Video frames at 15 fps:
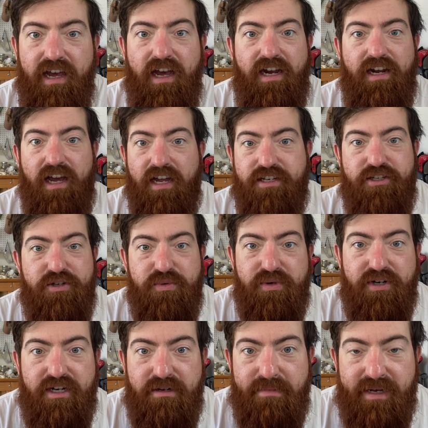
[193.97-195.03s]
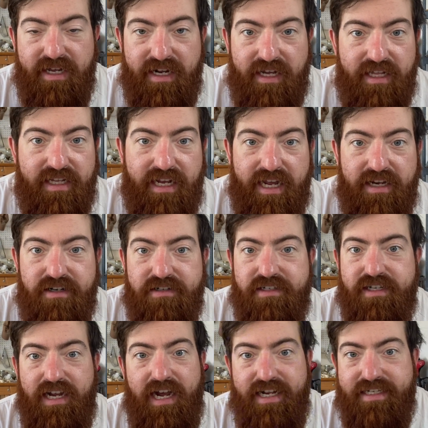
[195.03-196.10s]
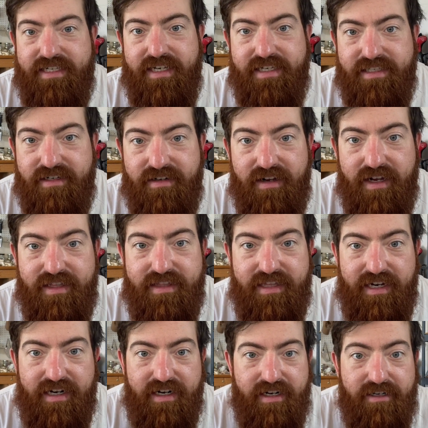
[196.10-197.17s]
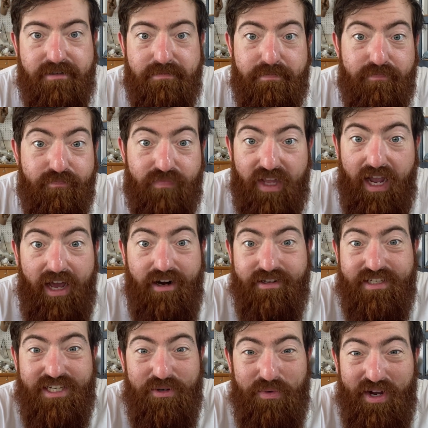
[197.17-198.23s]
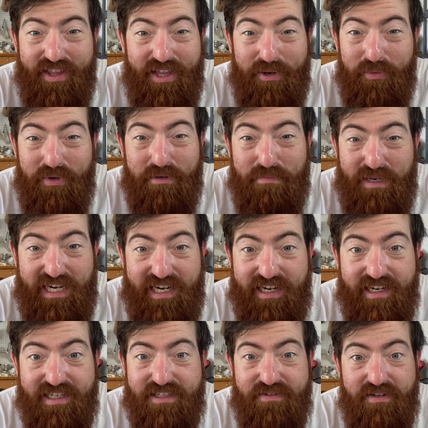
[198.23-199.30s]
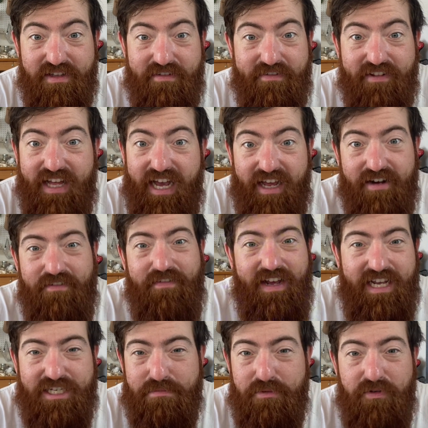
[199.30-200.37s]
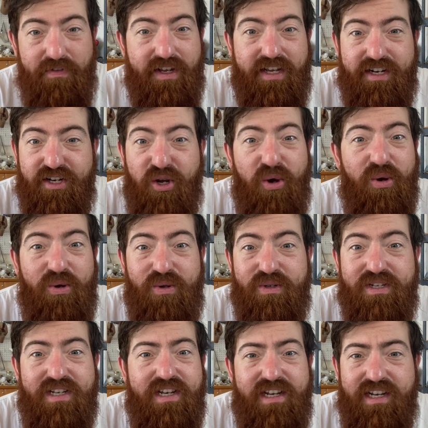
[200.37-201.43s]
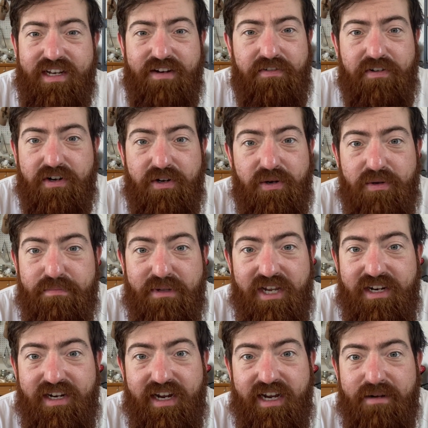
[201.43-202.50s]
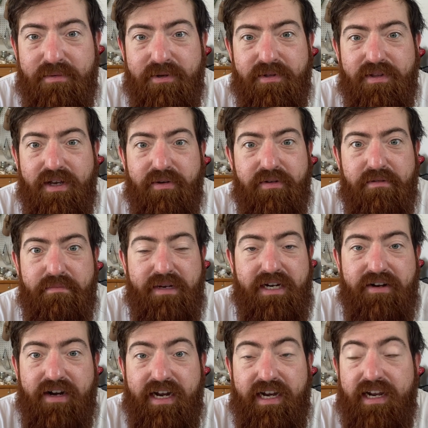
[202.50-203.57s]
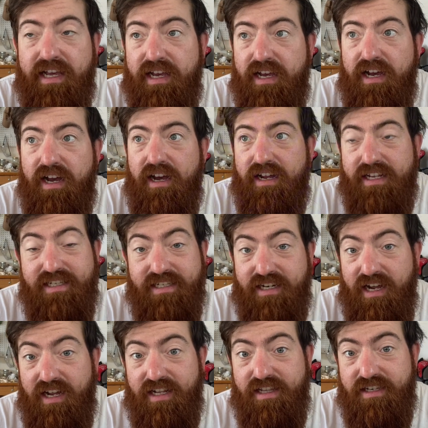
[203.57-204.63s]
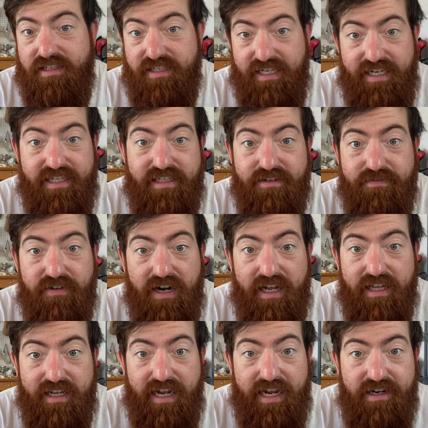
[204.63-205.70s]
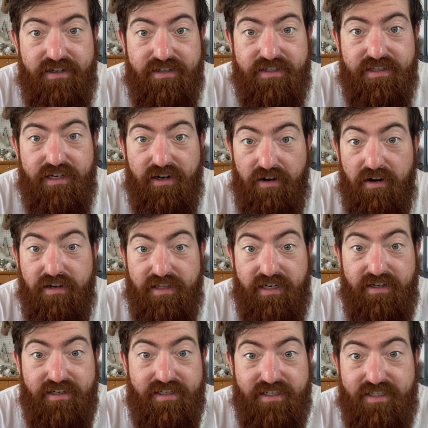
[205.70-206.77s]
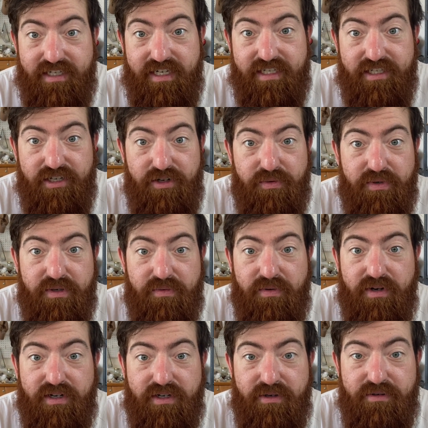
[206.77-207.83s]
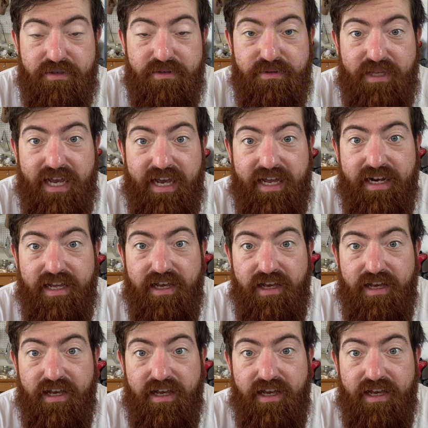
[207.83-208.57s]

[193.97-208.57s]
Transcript: Not too worried about alligators. The guide says they're not there. I don't see why they would be. It's really flat and fast moving and cold. For a cold-blooded animal, that wouldn't be great. It's not the season for alligators. There is a season you wouldn't want to go do that.